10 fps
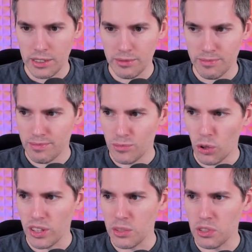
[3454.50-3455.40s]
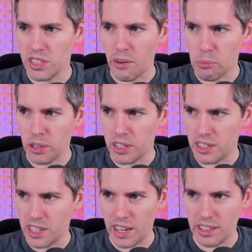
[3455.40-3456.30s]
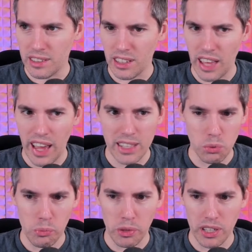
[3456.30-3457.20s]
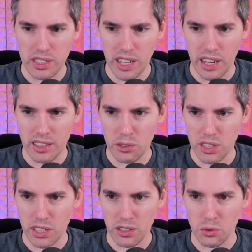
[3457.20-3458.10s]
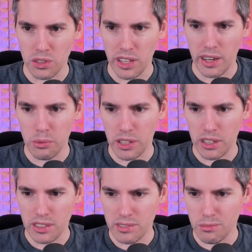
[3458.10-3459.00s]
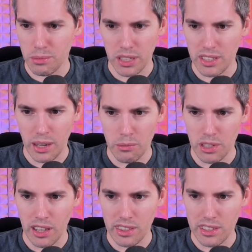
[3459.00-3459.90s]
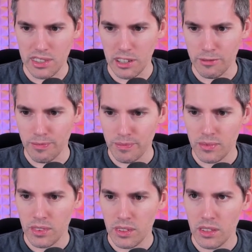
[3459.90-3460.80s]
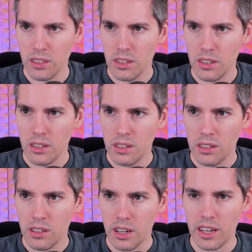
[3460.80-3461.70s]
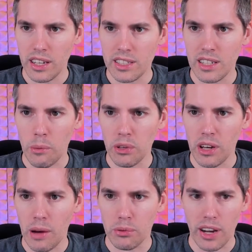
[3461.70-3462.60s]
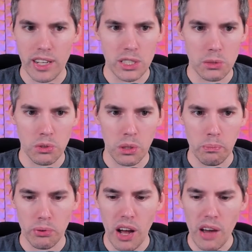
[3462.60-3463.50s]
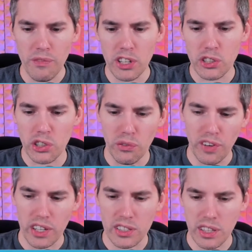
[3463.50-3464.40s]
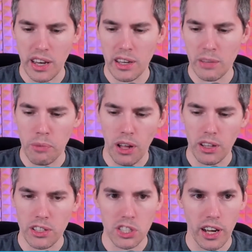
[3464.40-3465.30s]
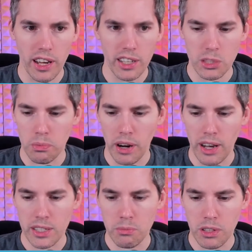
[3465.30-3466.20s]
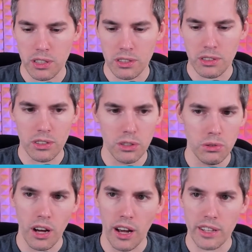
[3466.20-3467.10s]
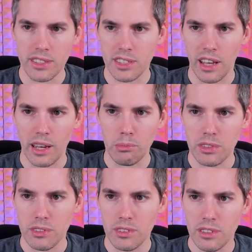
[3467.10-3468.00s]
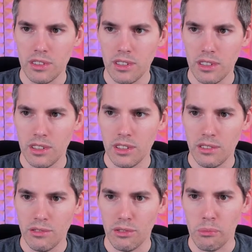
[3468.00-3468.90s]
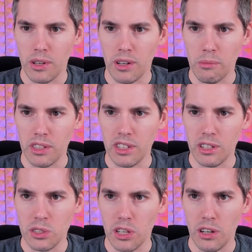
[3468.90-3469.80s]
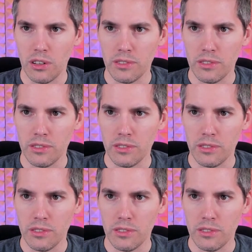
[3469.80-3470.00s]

Um, no, this was never played in Titan. The lands were played in Titan. There was like a dual land playing in, played in Titan, but not this thing. Okay, next up, we got Bryce with the Prophet of Krufix. I apologize, Bryce, but you got sniped from a million years ago.